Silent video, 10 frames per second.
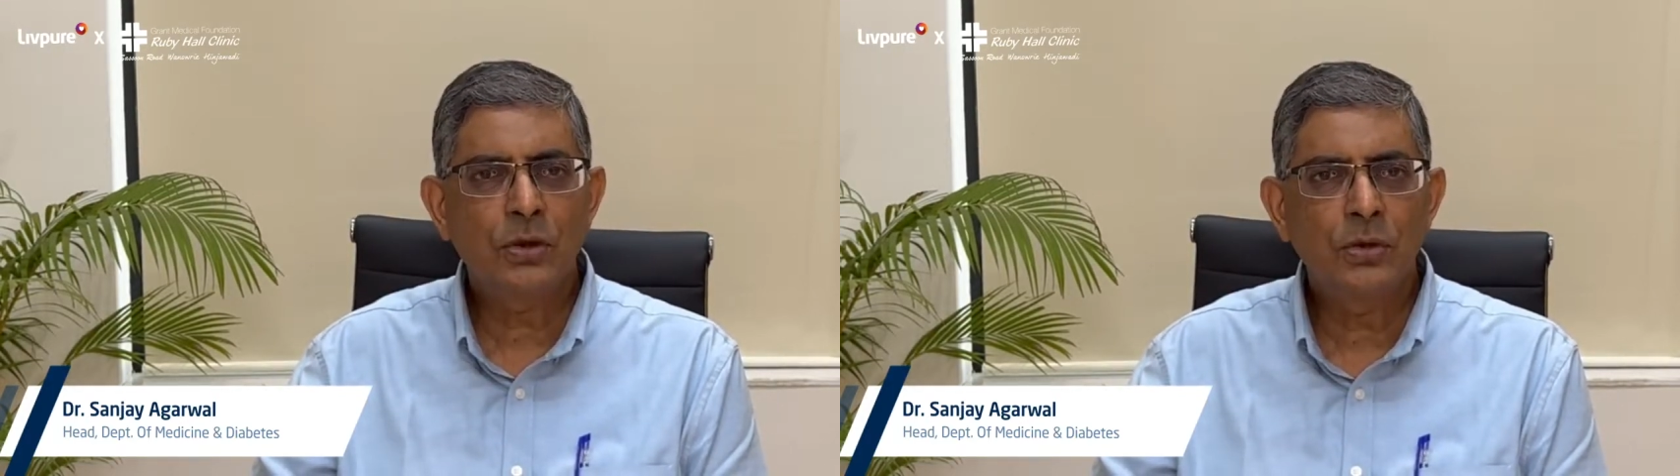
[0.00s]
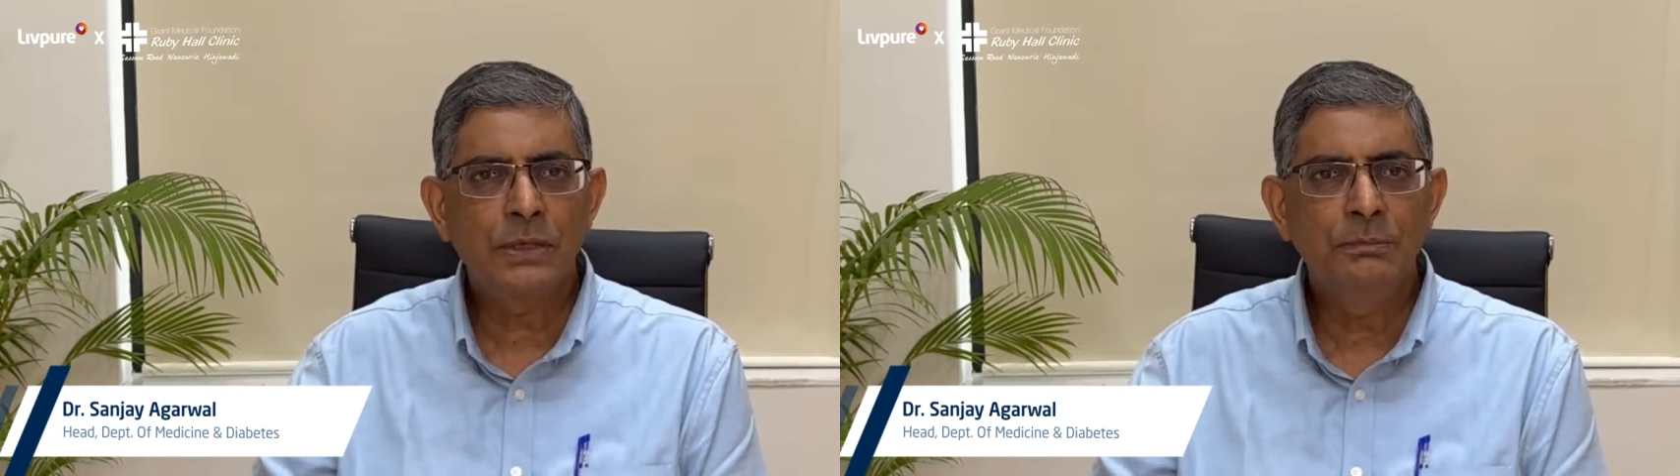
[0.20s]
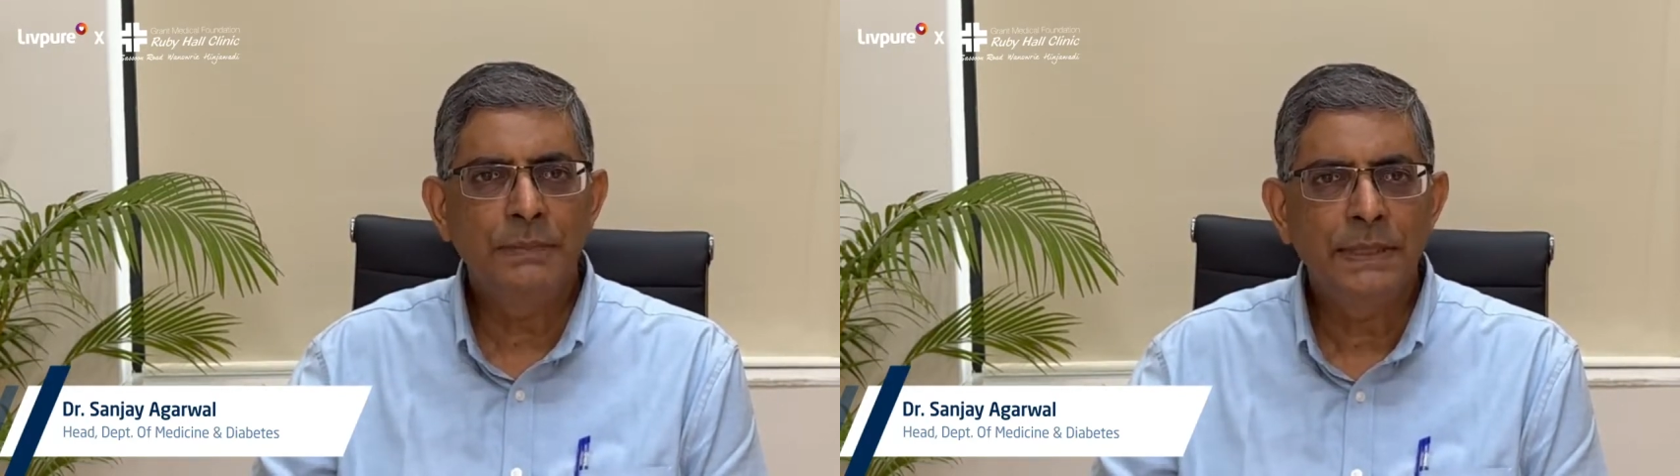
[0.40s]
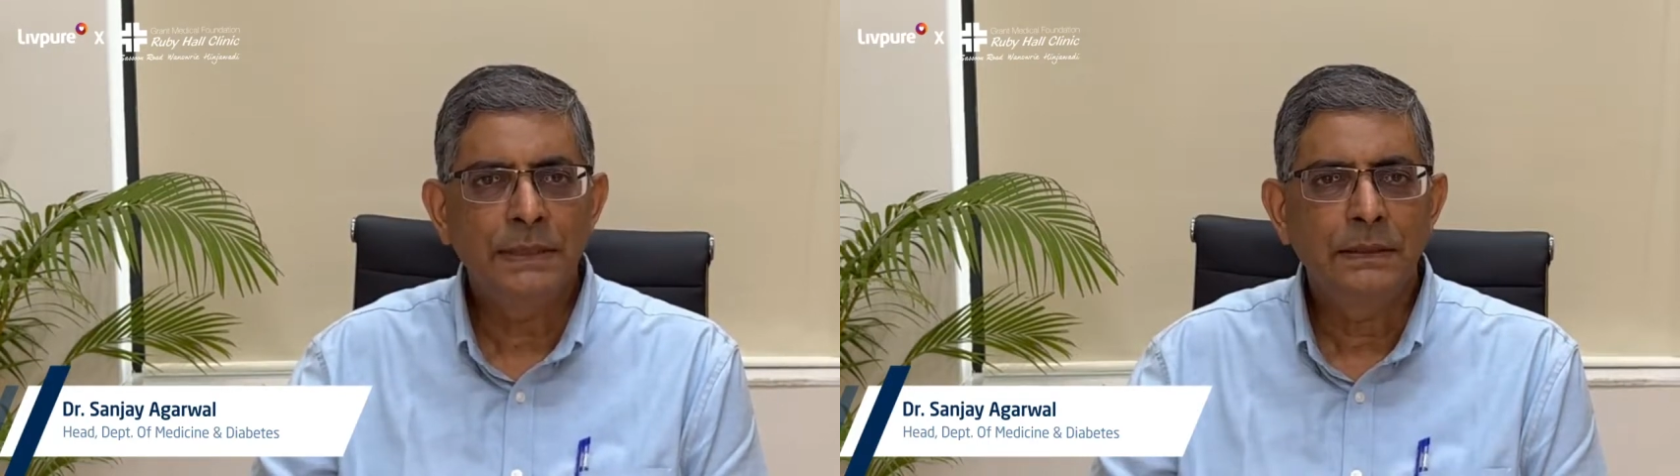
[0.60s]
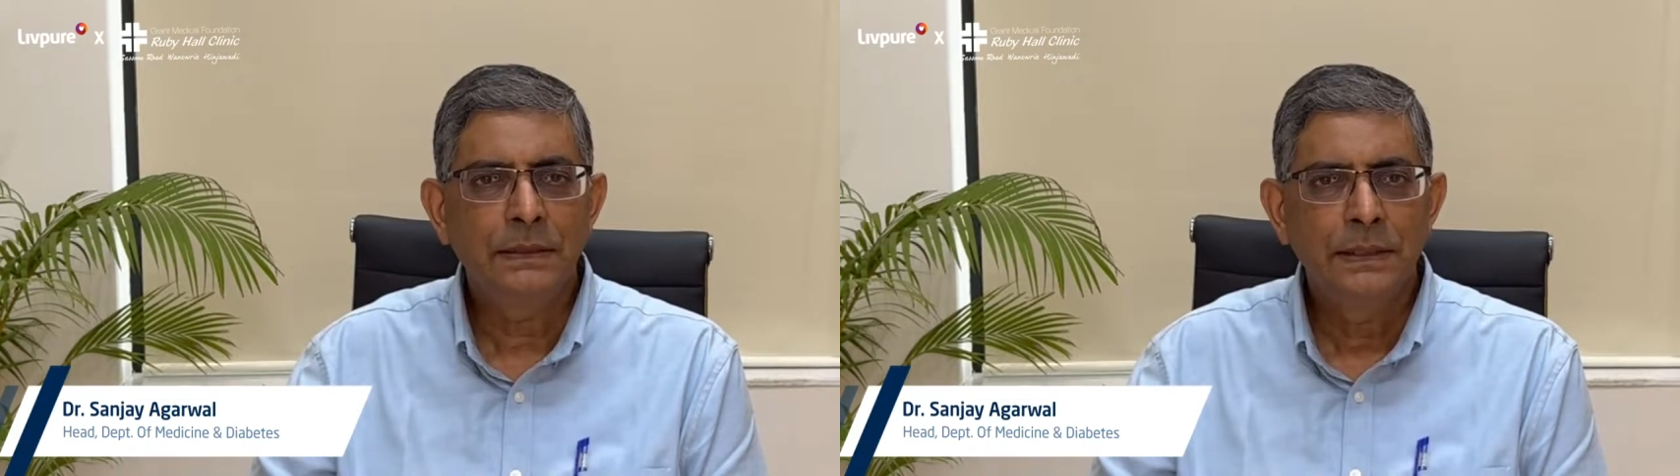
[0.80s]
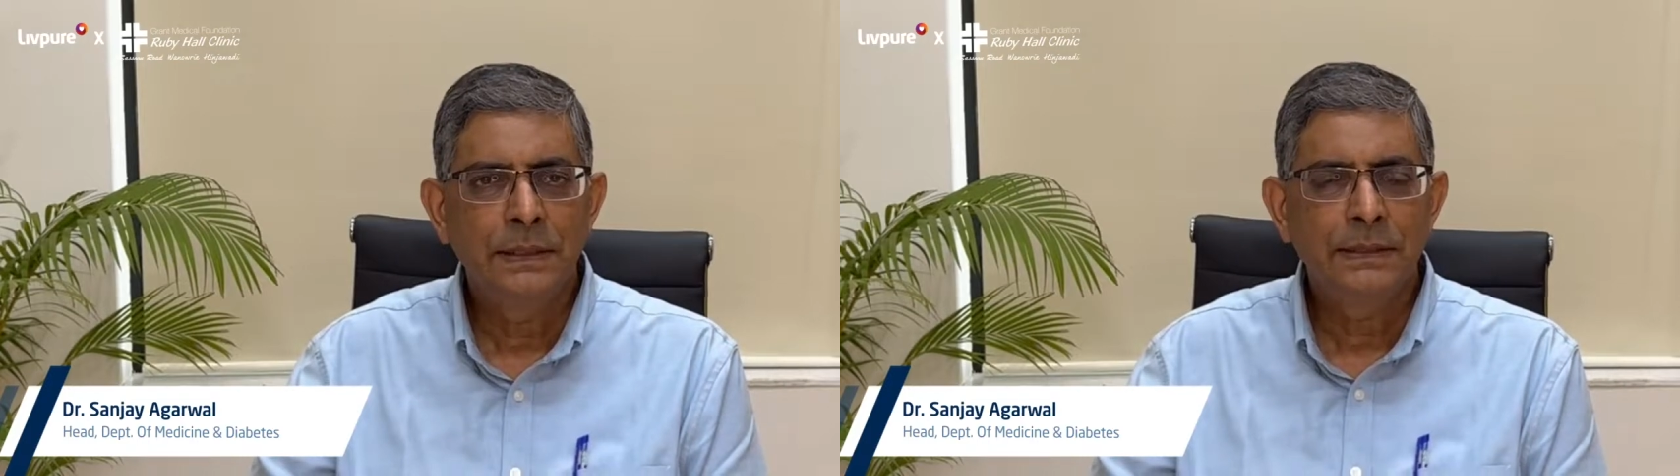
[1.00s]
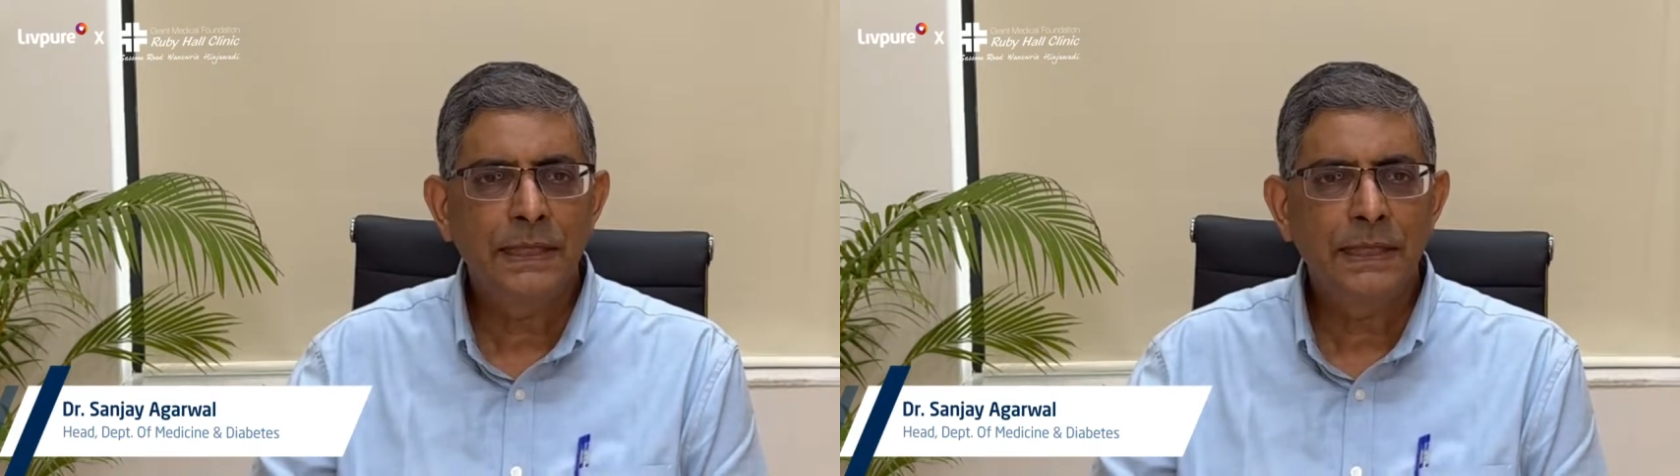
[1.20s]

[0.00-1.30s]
all mean?